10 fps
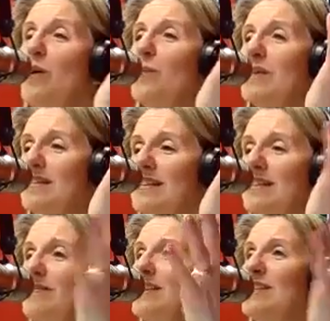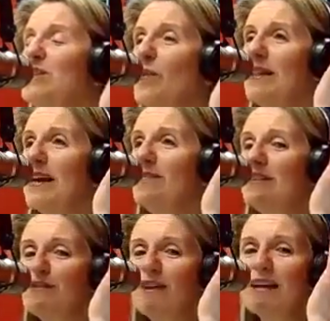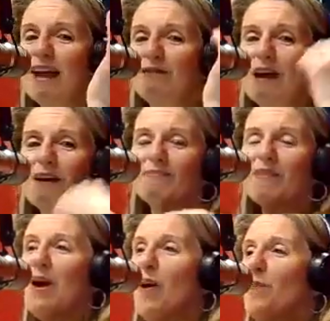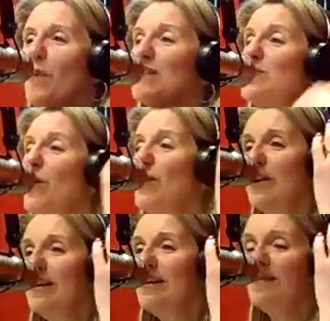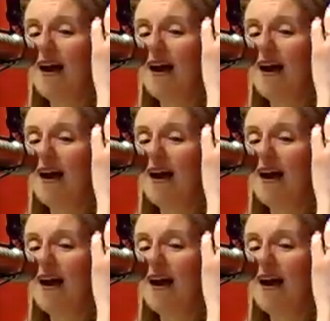But listen, this is the way life is right now, right? But it's all good.